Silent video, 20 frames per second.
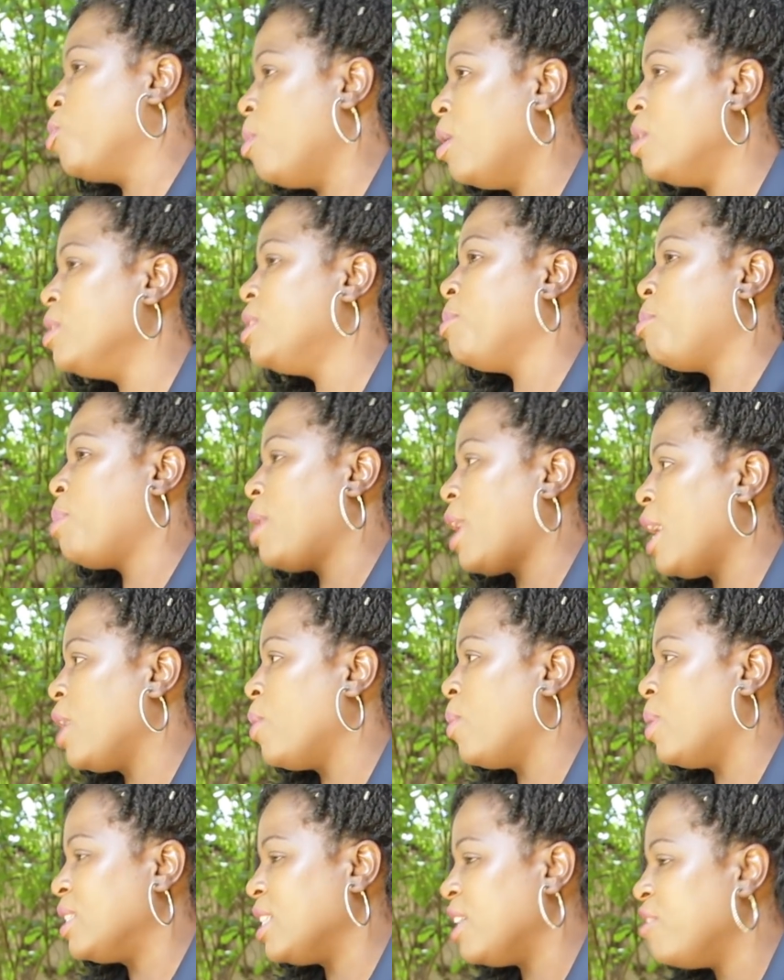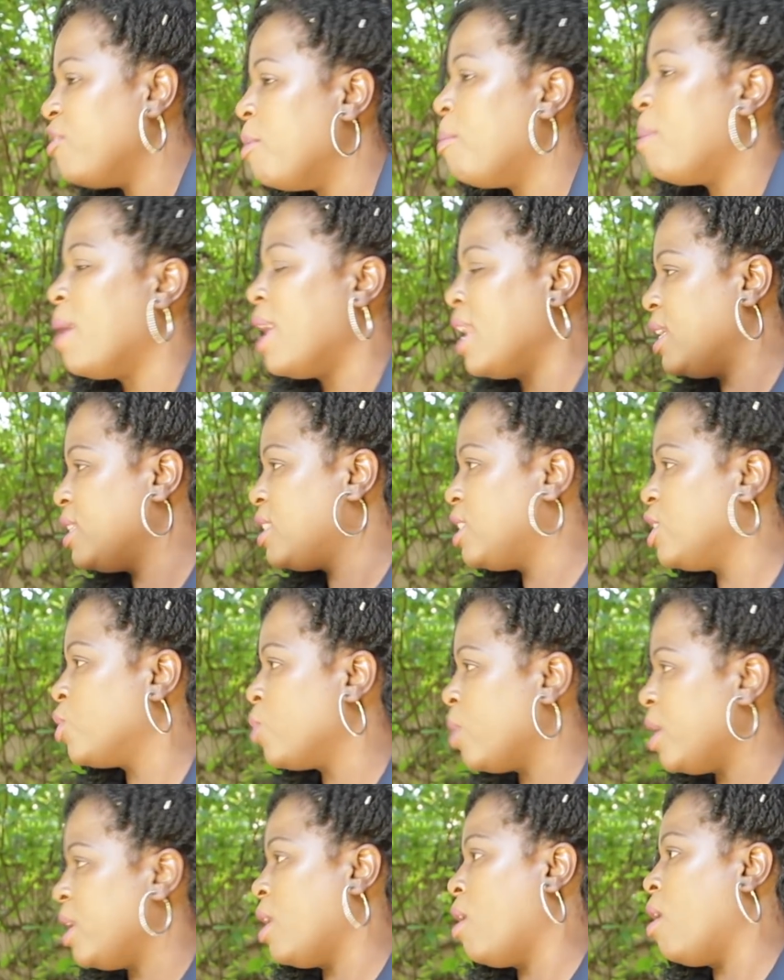multiply whatever balances
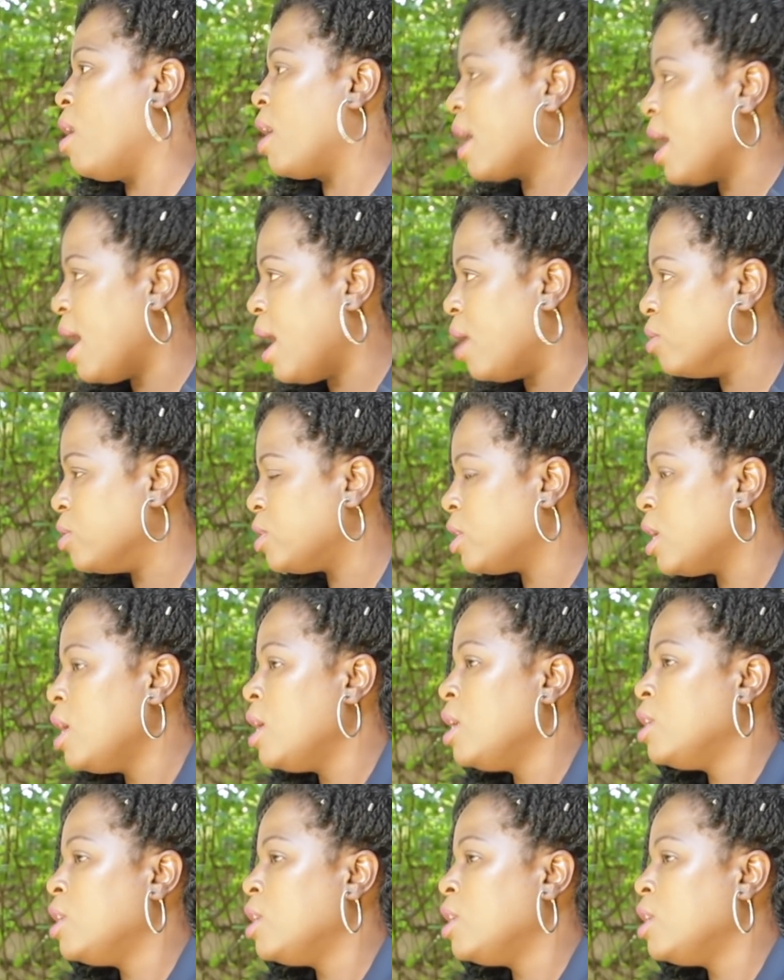were in our accounts